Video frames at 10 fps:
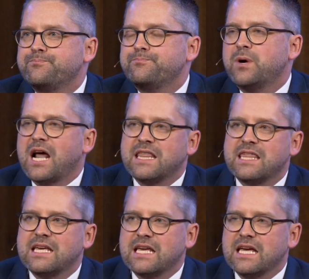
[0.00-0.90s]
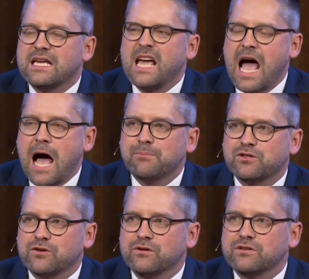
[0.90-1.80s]
but I think it
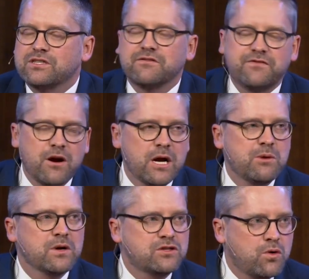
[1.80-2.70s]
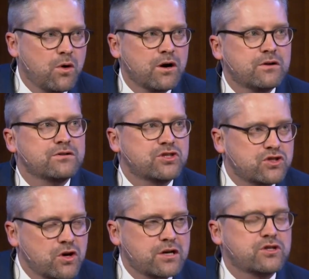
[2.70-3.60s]
captures the very rhetorical
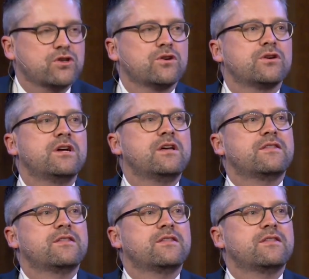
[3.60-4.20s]
structure